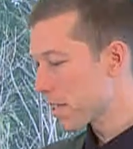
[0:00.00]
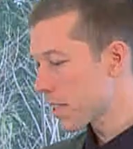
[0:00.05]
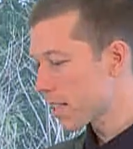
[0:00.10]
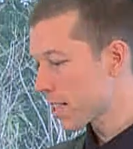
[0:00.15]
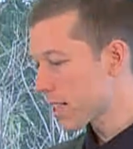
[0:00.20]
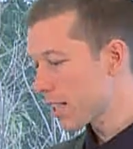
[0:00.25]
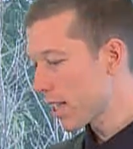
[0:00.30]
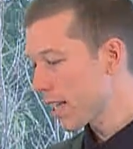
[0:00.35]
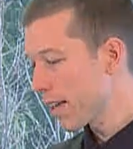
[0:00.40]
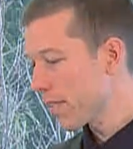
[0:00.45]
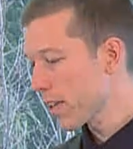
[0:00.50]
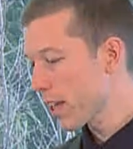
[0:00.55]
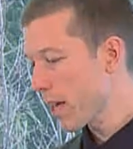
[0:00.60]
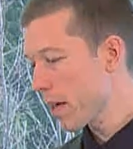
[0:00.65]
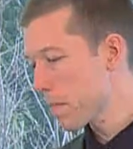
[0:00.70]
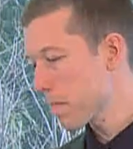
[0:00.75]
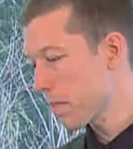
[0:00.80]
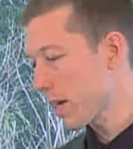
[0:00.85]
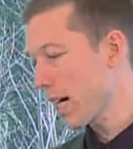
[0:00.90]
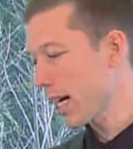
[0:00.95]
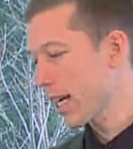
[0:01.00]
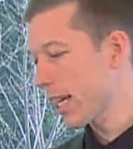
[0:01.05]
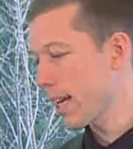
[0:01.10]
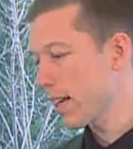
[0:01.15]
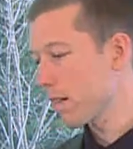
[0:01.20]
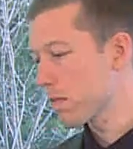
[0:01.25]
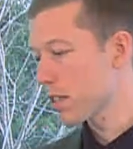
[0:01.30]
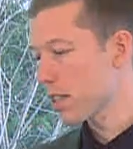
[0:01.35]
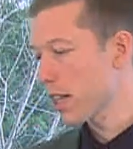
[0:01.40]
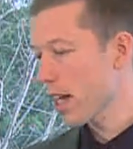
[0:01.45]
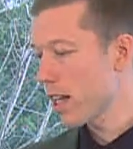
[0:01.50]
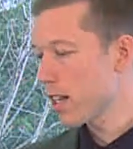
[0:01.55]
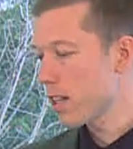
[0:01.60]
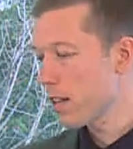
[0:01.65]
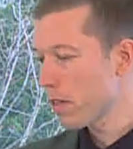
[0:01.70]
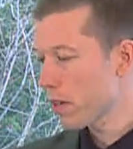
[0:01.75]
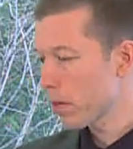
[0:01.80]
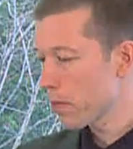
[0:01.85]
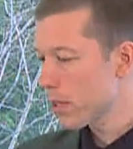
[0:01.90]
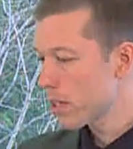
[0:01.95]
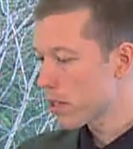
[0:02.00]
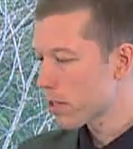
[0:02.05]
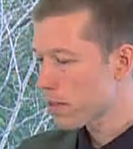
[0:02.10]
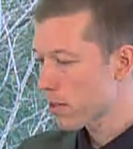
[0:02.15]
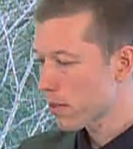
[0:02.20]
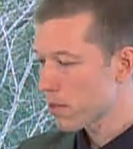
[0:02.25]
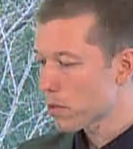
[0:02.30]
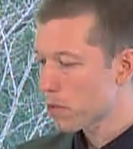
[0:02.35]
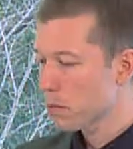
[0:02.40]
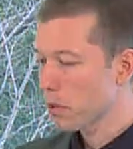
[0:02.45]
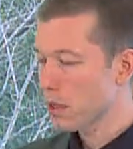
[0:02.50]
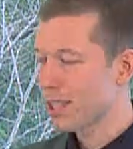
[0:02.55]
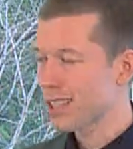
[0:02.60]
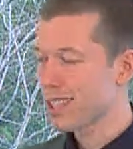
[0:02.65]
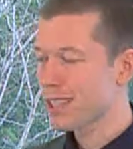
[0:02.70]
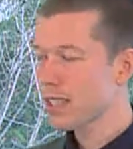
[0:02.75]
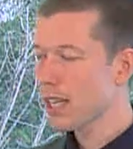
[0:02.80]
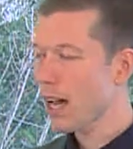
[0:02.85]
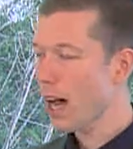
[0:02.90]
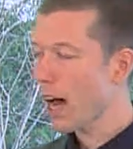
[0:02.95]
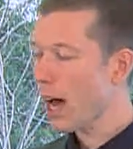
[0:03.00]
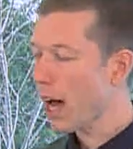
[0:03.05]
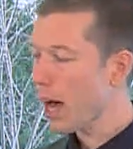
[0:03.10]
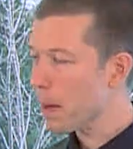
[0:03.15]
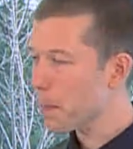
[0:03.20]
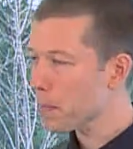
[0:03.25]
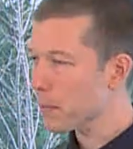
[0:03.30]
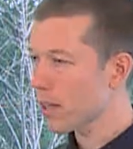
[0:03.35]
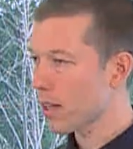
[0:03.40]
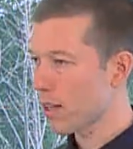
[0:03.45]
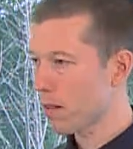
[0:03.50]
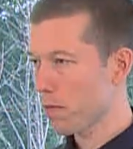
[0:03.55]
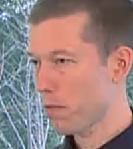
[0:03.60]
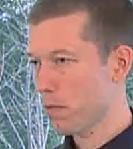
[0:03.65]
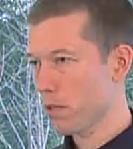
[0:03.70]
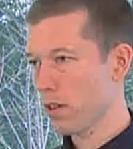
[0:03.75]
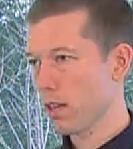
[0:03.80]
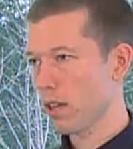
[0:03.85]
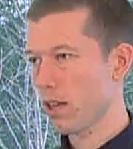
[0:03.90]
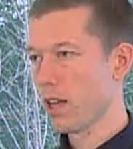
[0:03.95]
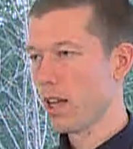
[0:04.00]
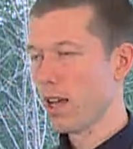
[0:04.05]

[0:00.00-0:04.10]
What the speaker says: a significant body of scientific research with top input